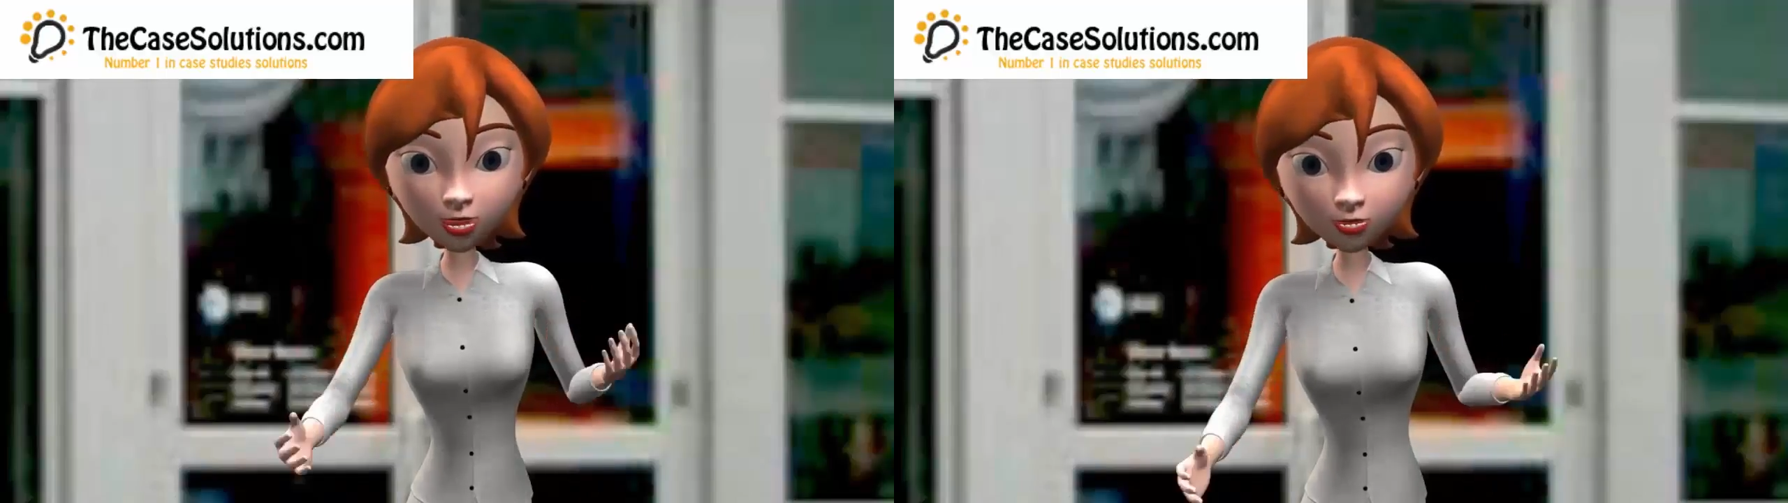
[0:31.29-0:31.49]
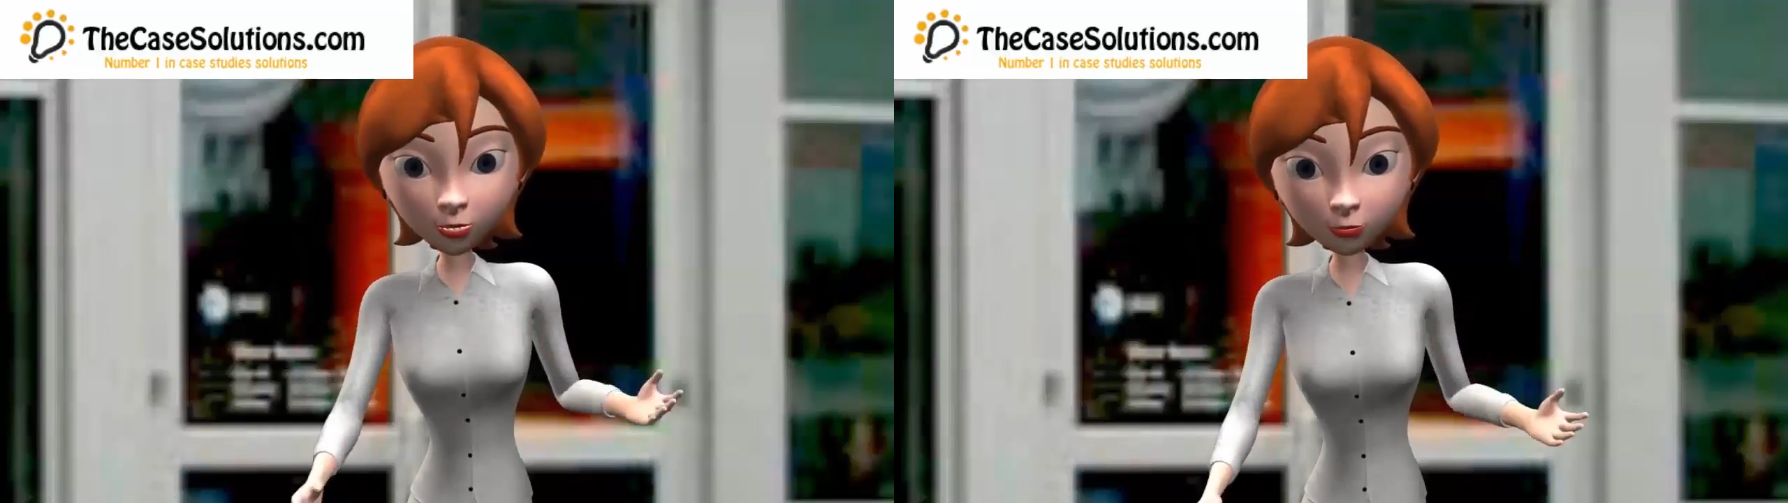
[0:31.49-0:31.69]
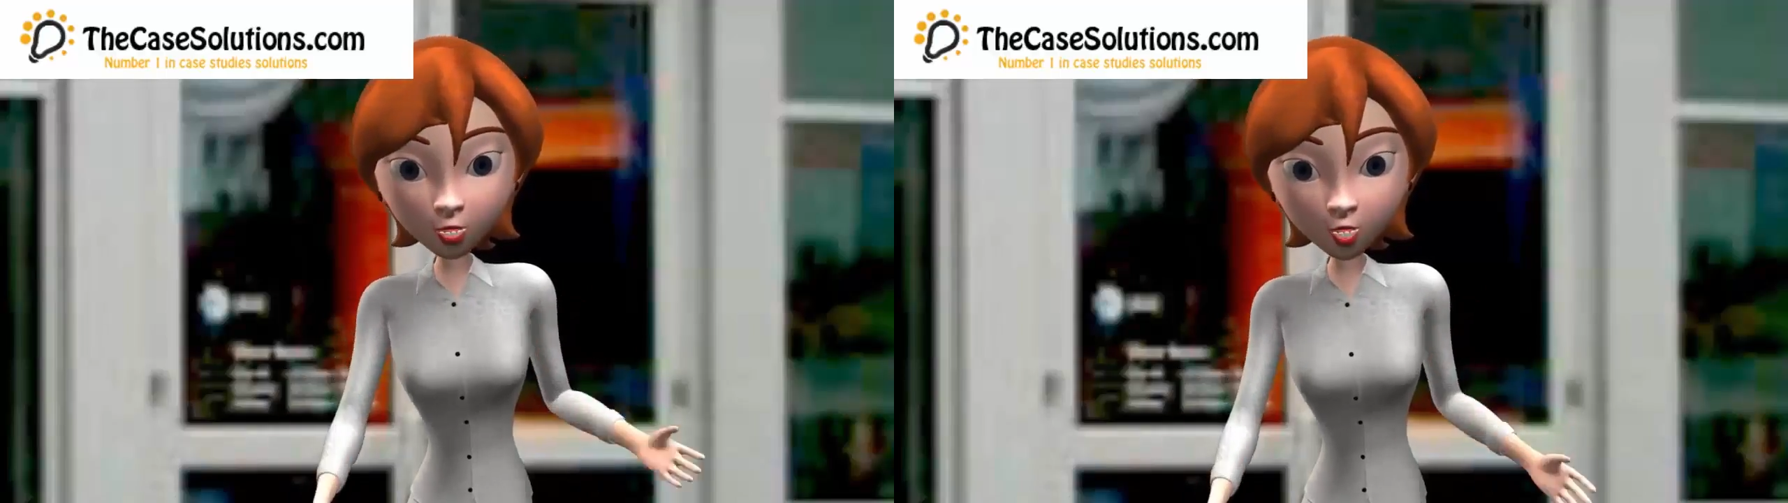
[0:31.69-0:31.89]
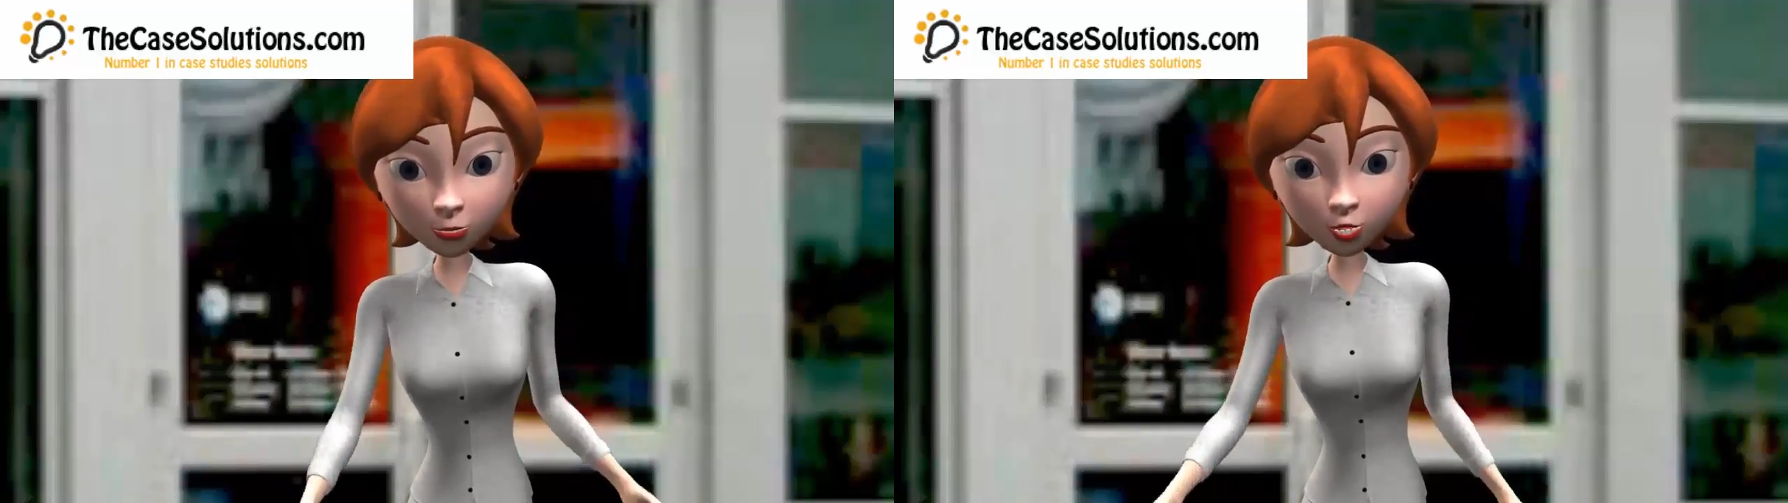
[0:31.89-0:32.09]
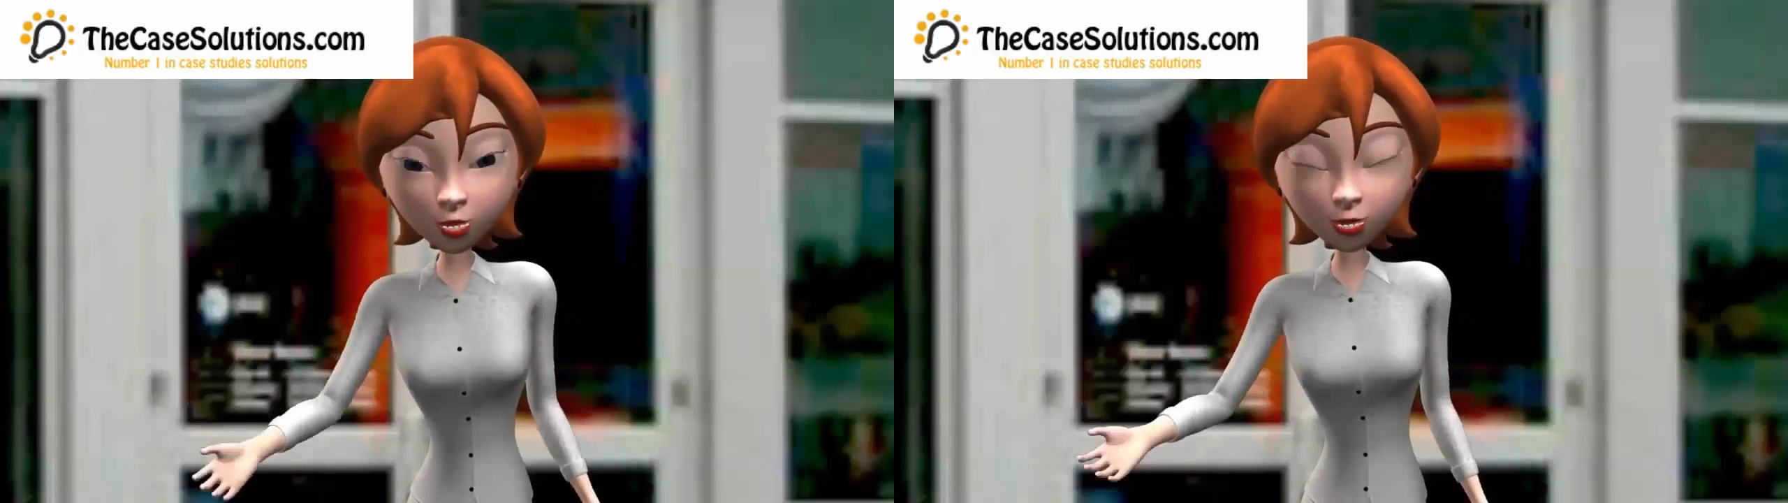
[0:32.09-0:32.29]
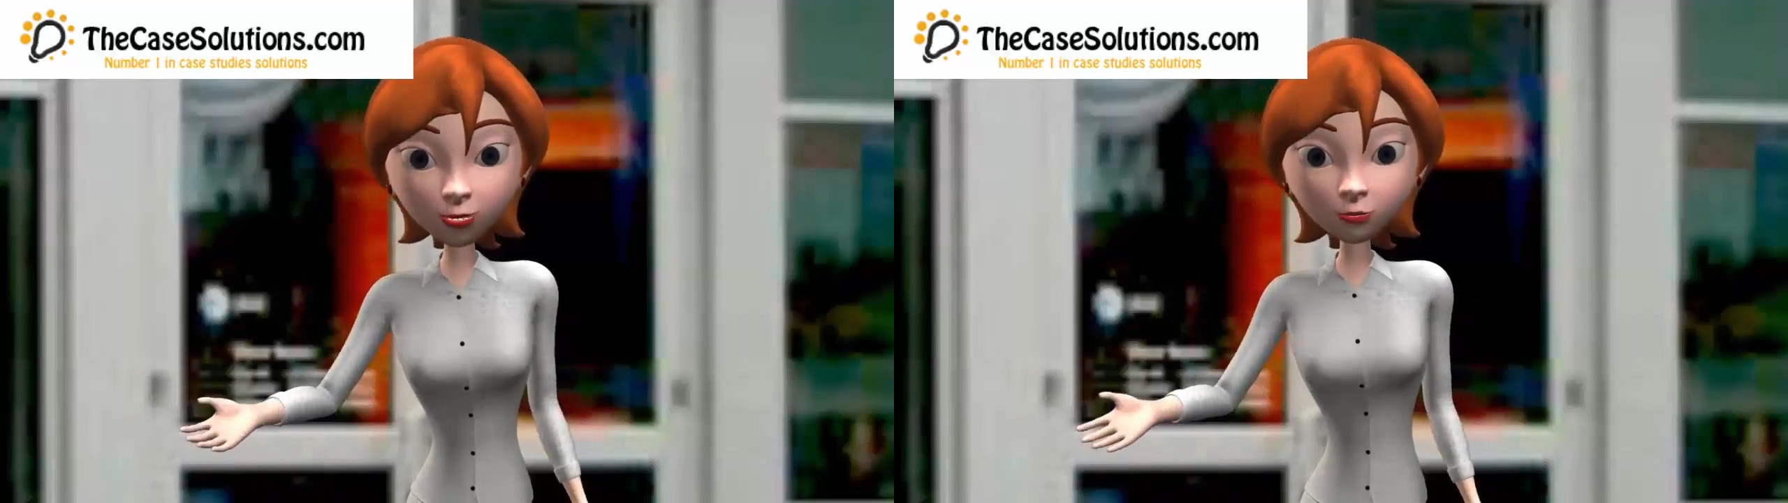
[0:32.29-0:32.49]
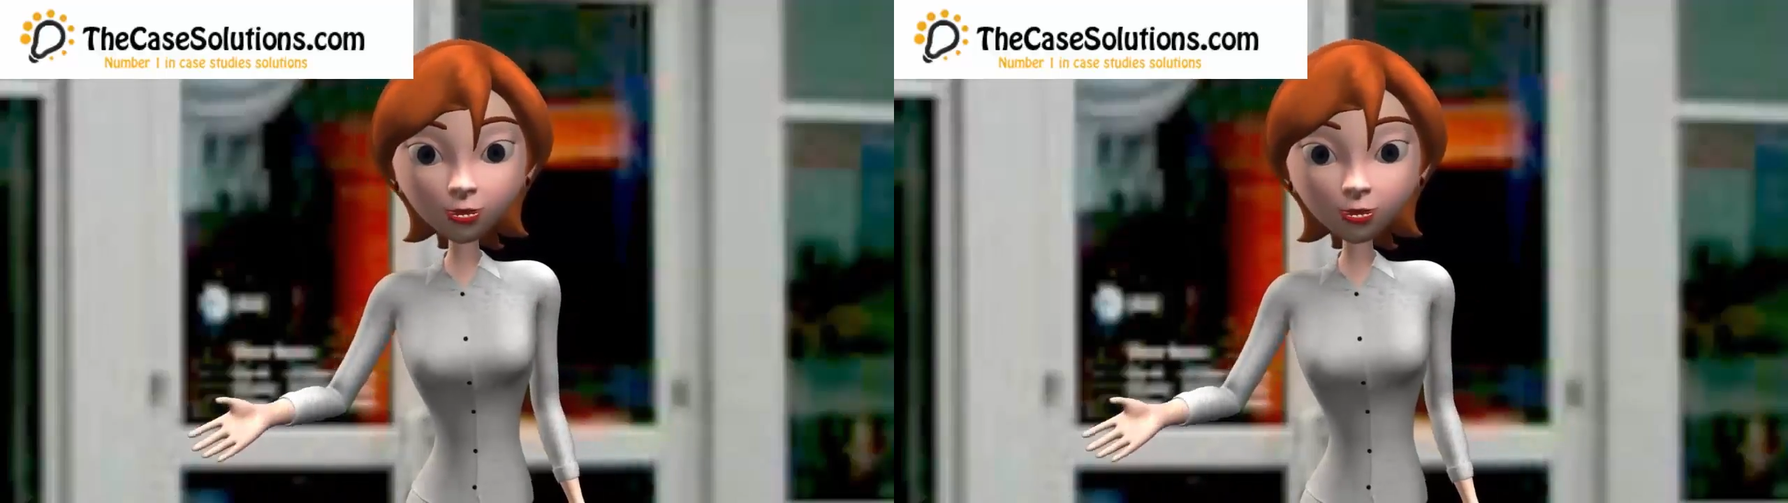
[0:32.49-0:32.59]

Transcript: so must the design